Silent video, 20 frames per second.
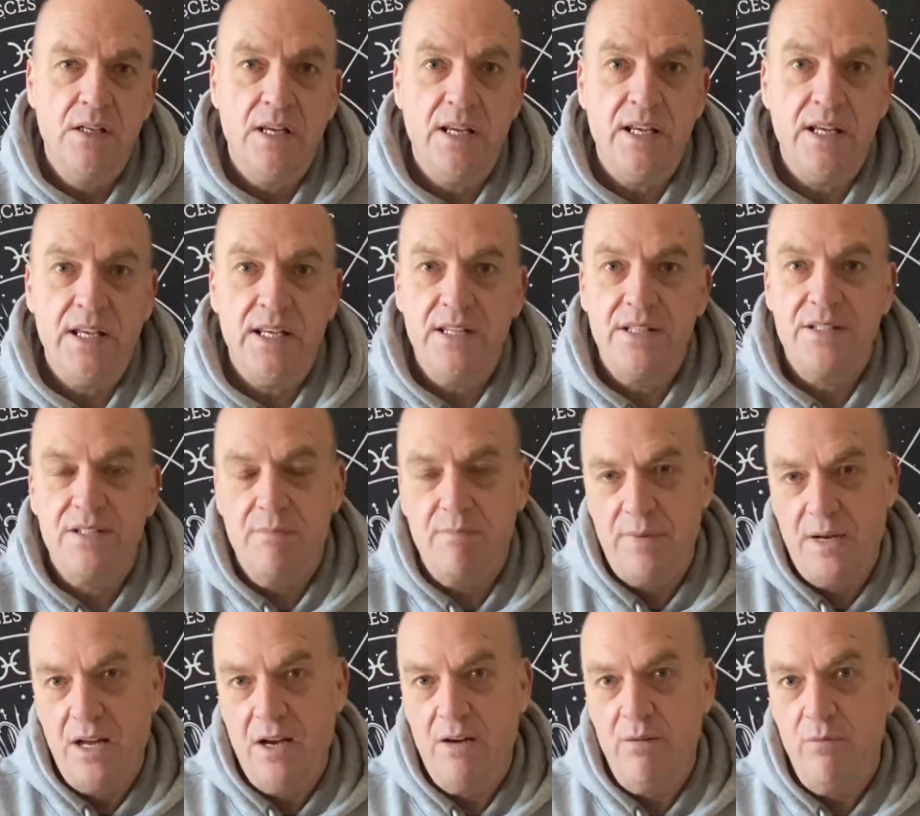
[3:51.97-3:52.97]
is the
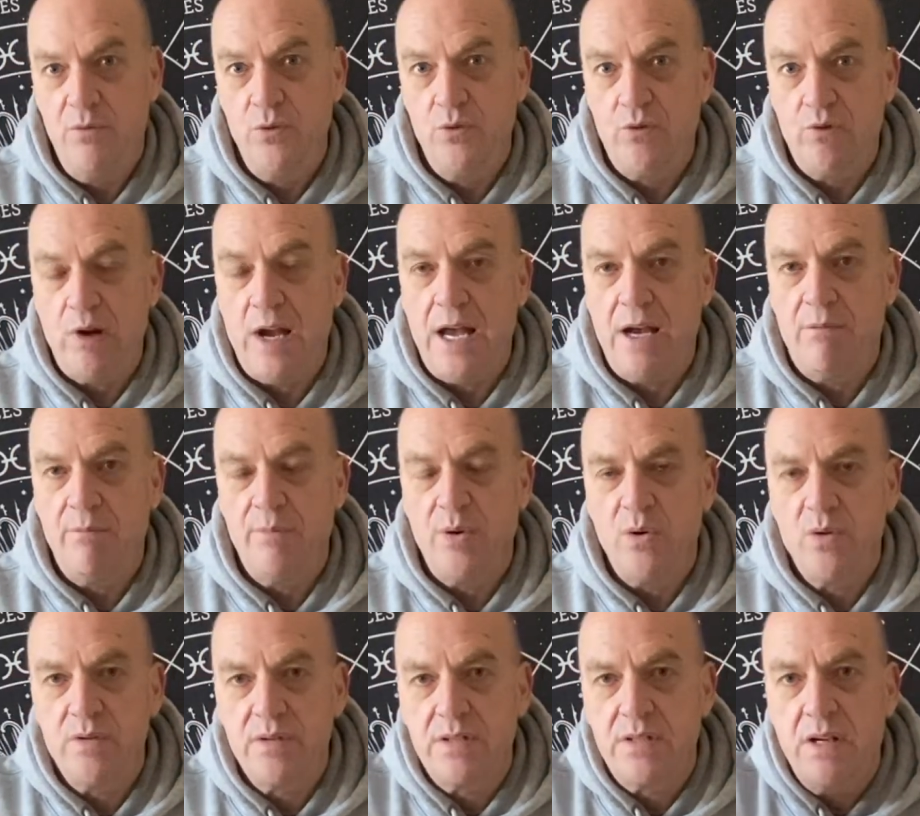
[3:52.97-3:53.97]
plant will drown, but
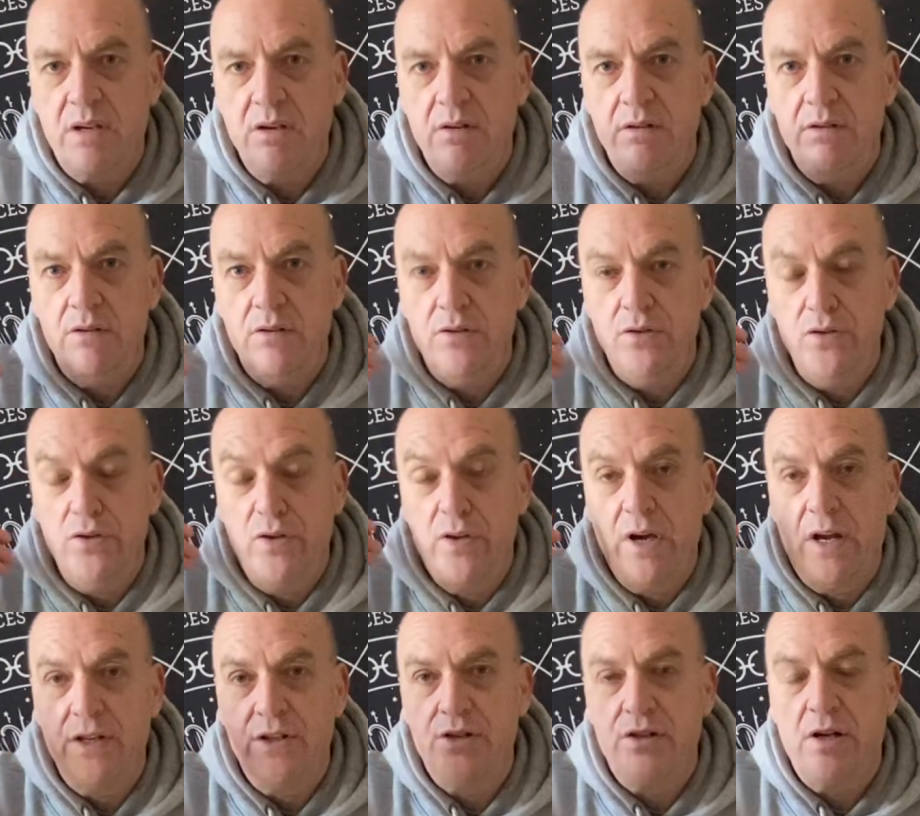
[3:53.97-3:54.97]
also you
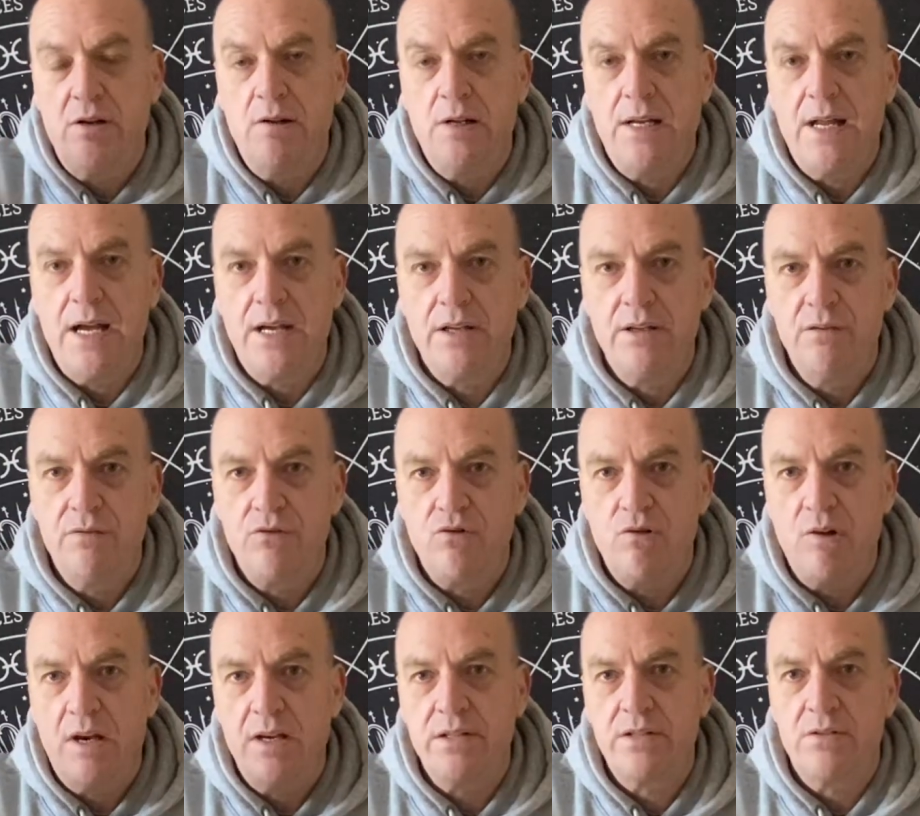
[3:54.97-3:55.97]
kind of show a lack of
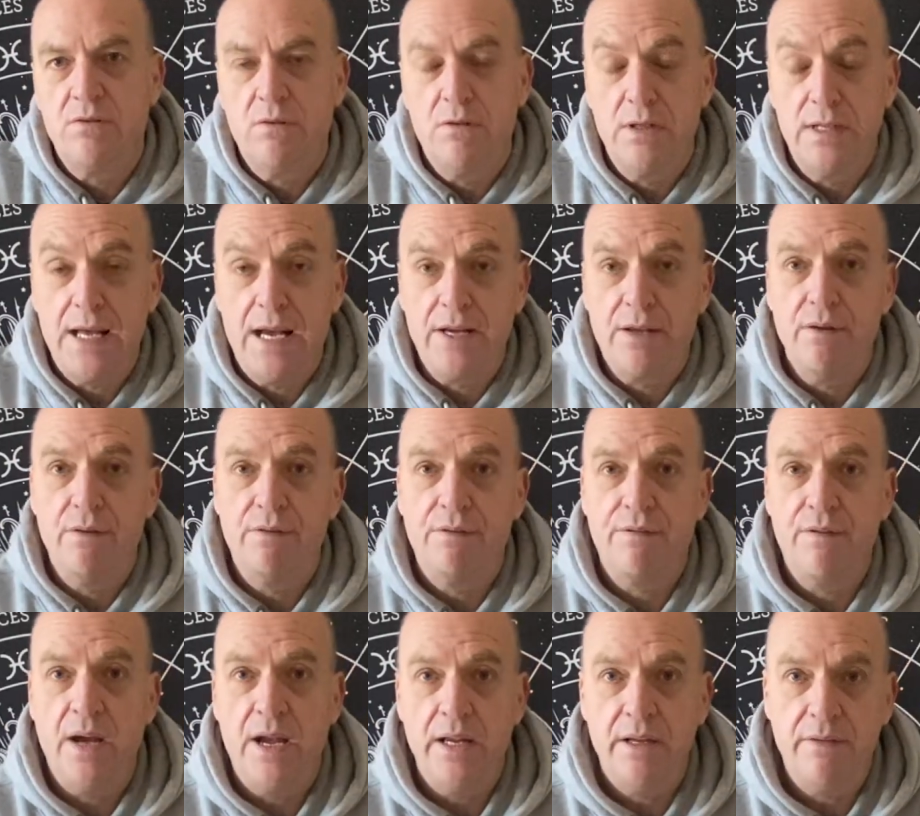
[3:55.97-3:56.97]
trust or a lack of
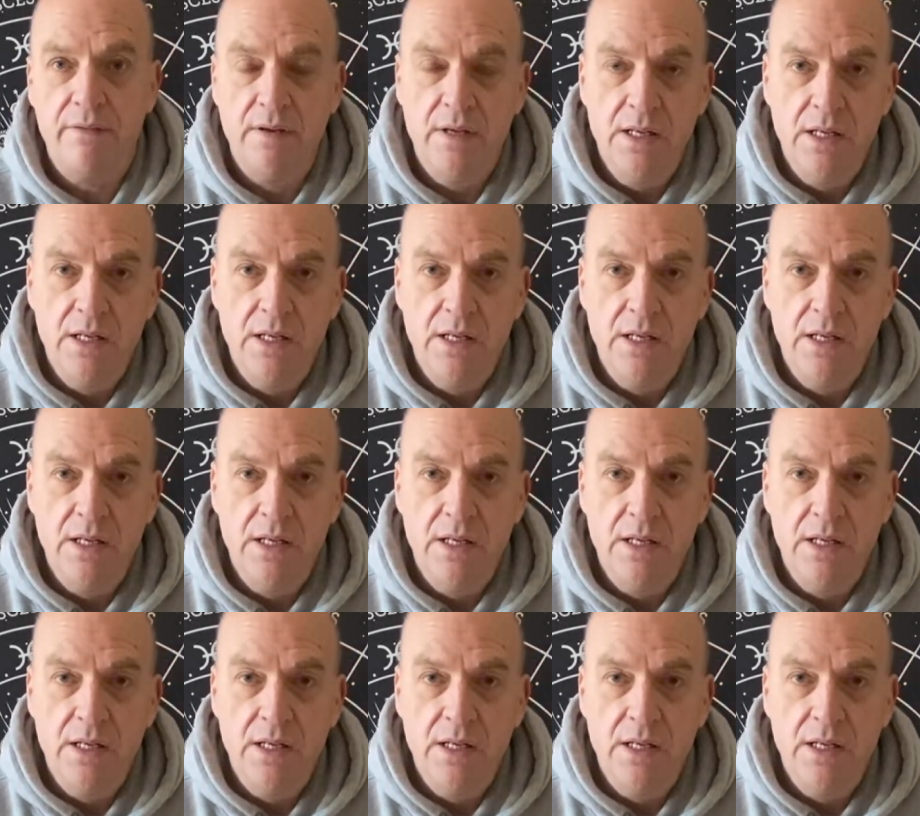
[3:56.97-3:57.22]
faith.